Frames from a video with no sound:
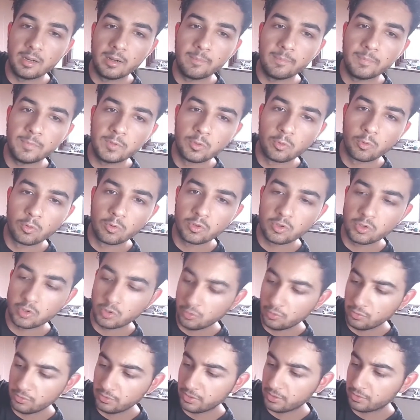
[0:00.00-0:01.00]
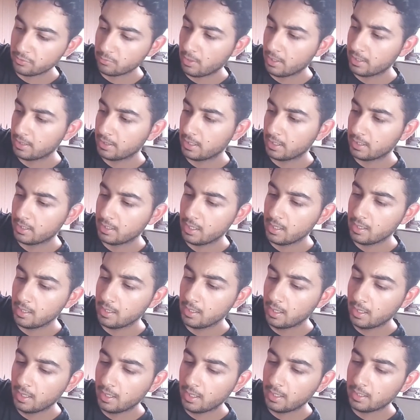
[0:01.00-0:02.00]
Jordan shoes. It's quite like a
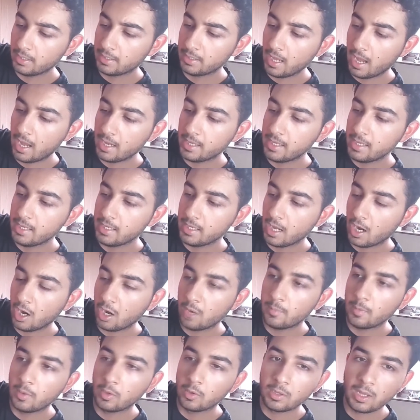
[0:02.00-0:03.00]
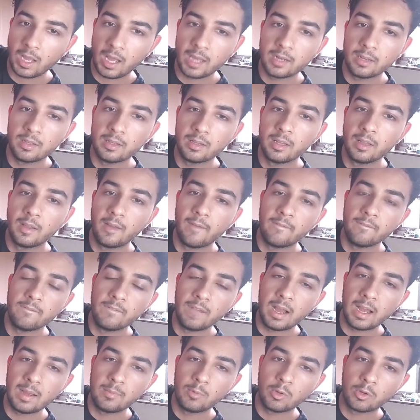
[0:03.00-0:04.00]
khaki caramel kind of
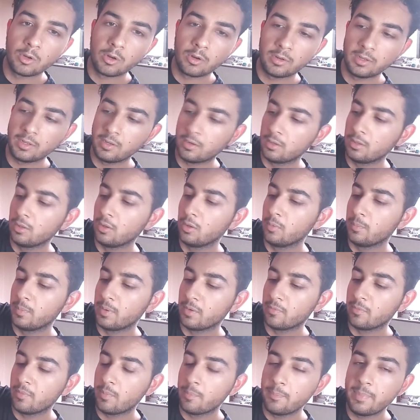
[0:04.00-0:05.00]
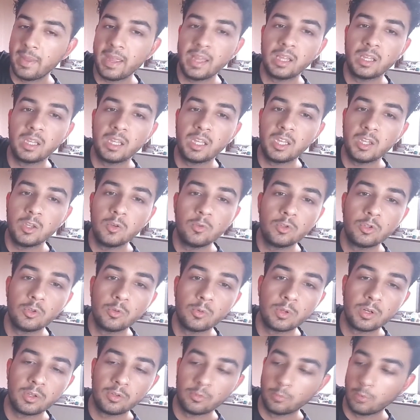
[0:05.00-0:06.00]
vibe going on here, a little bit of pink hue
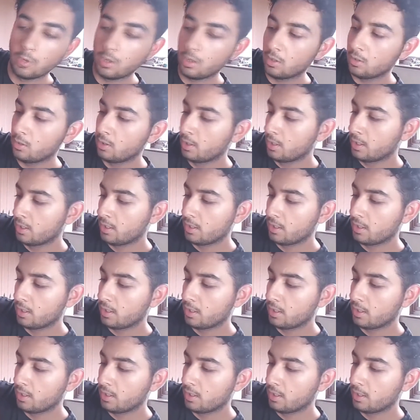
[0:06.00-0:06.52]
to it as well.